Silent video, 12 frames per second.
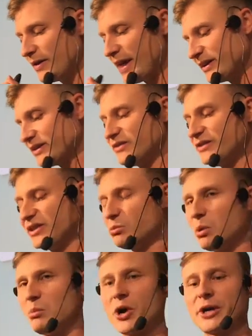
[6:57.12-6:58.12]
that is the
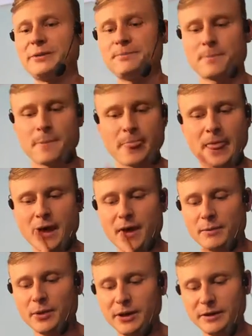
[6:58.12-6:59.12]
visible part.
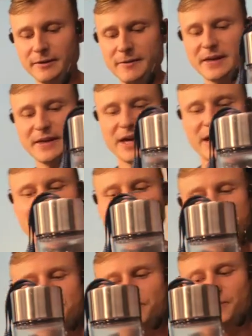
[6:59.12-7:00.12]
But there